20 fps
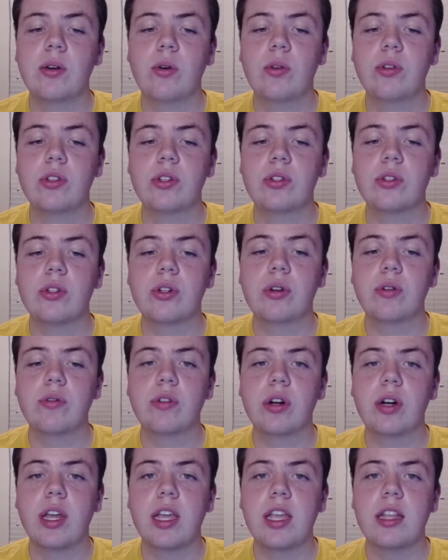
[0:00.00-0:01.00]
Only turns it
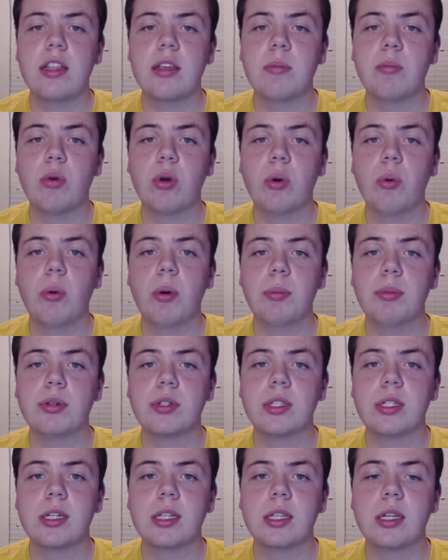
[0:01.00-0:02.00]
over on
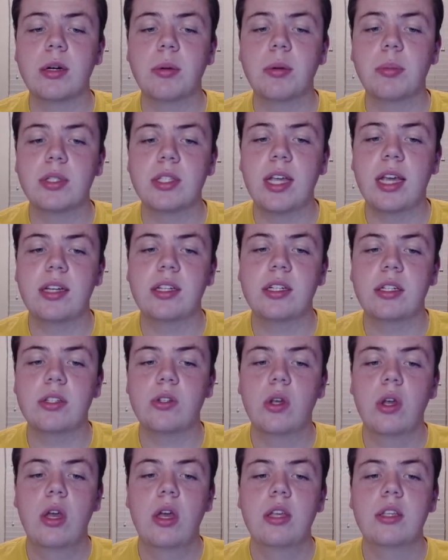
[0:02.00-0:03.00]
18.1% of their possessions.